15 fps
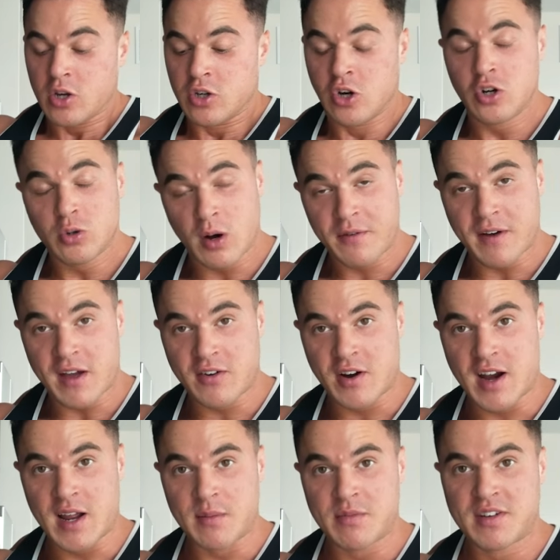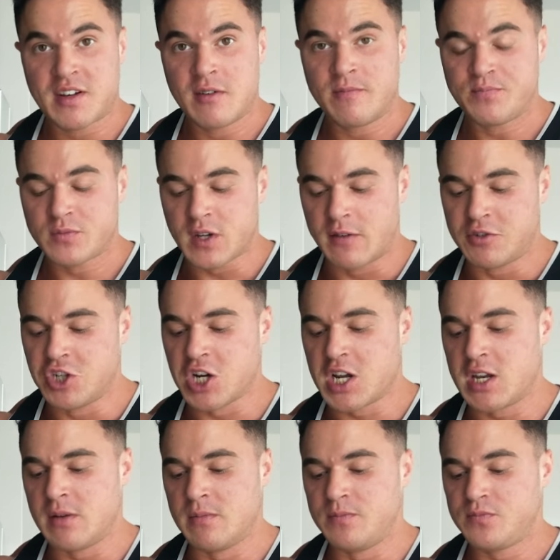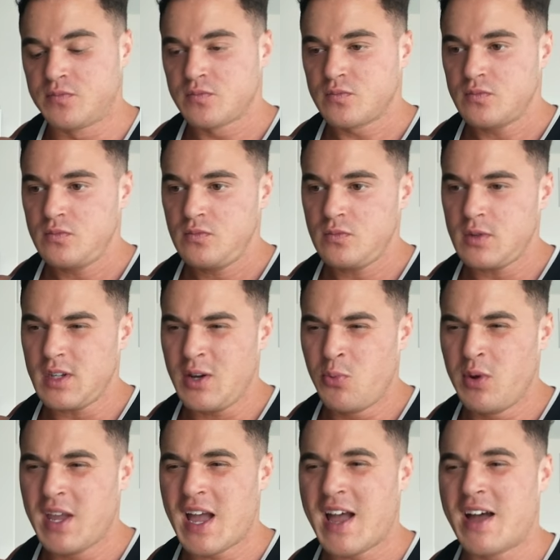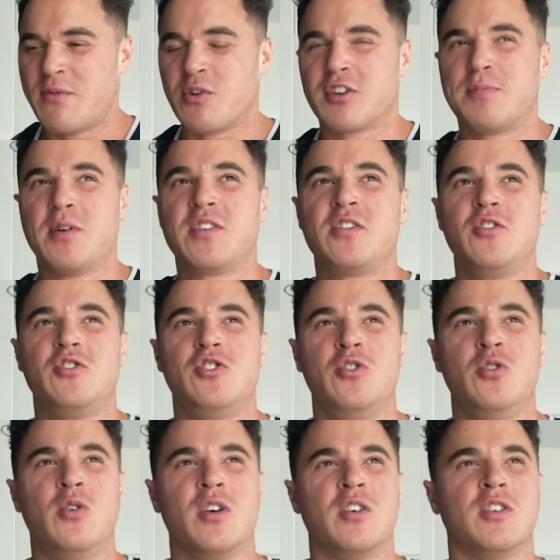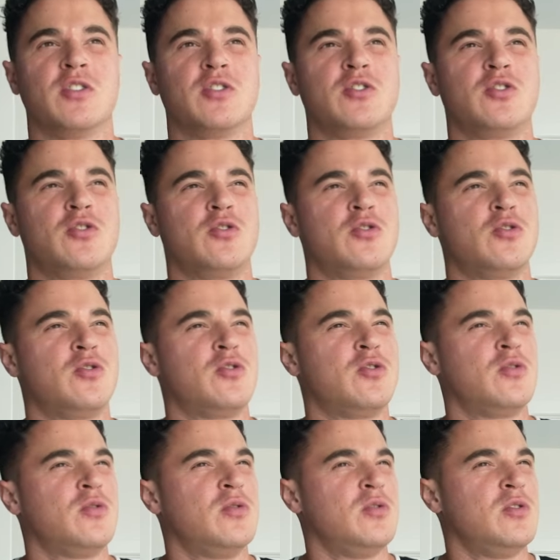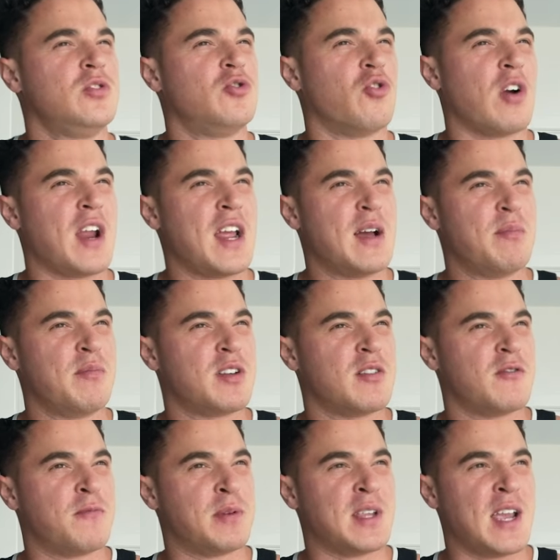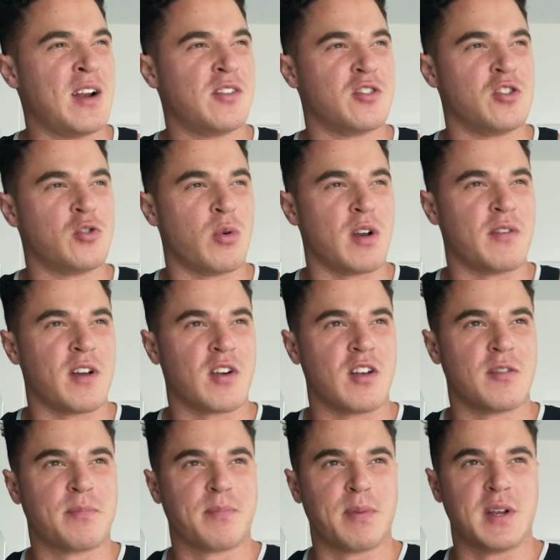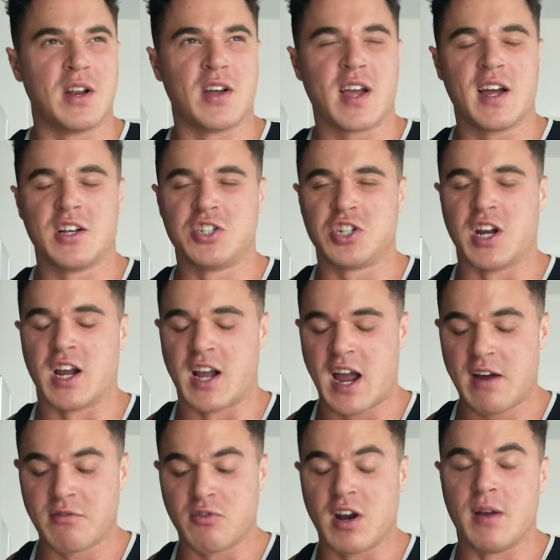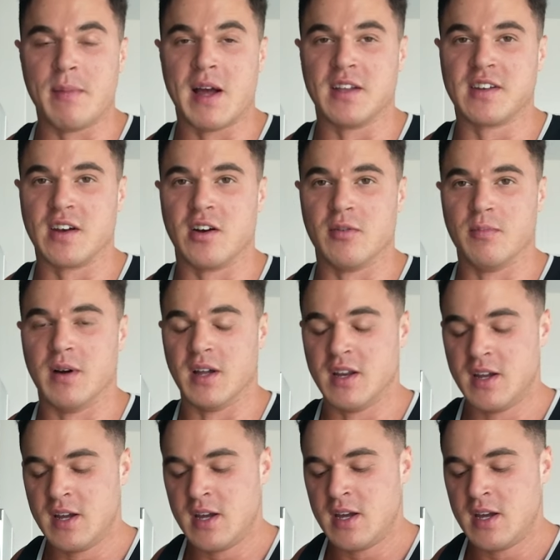225 grams of chicken. We're supposed to do 200, grams of potatoes, 225 grams of potatoes. I gotta check. I have the right amounts here, but